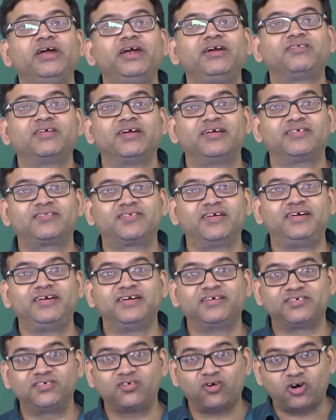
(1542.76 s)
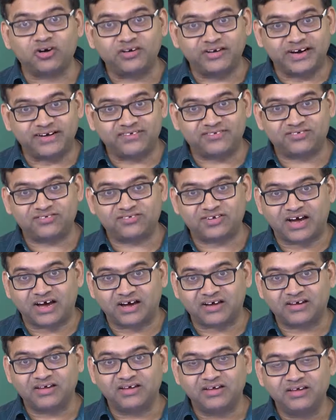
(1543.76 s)
trajectory does not get stuck,
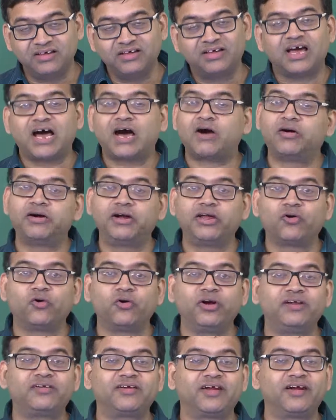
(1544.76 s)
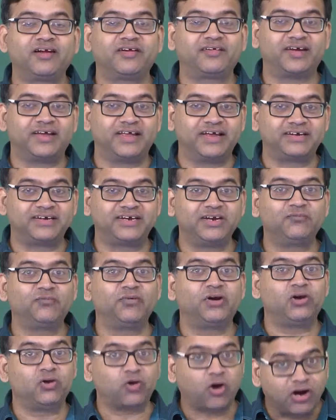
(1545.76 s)
our decoding trajectory will
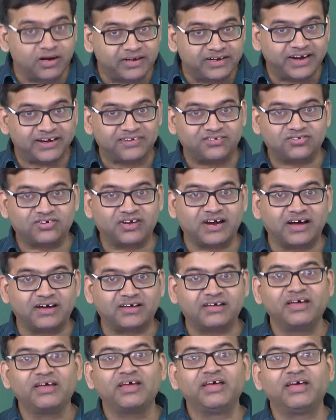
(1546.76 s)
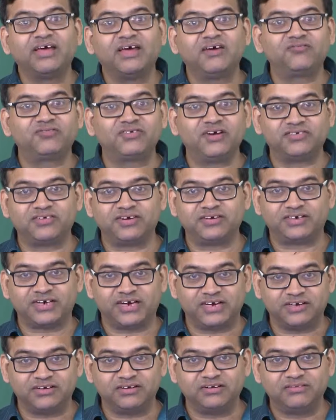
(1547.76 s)
not get stuck if there is a
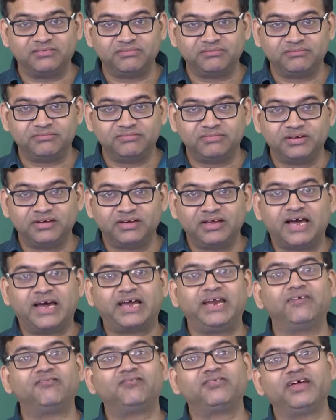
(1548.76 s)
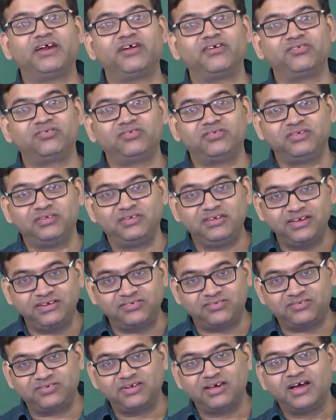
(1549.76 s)
tunnel, and if there is
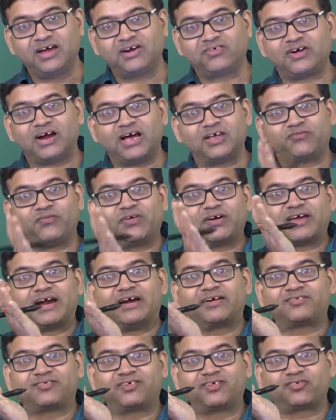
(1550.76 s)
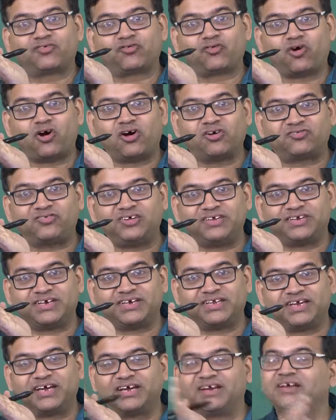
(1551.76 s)
these transfer characteristics cross each
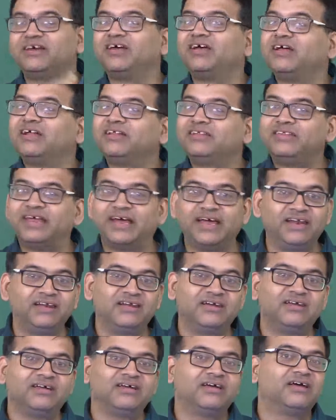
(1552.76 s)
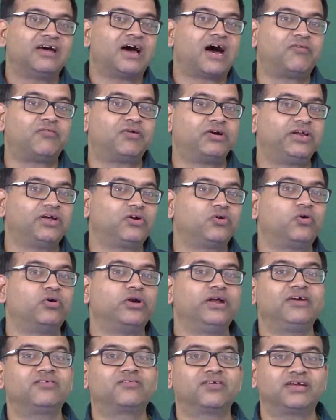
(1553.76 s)
other, then our decoding
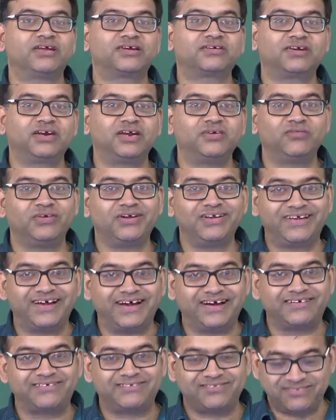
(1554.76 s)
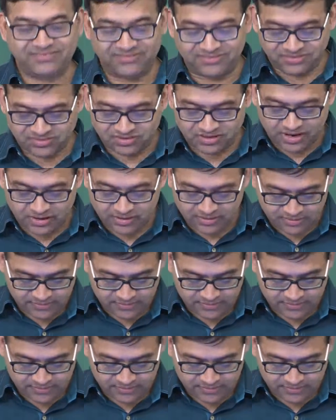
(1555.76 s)
trajectory will get stuck.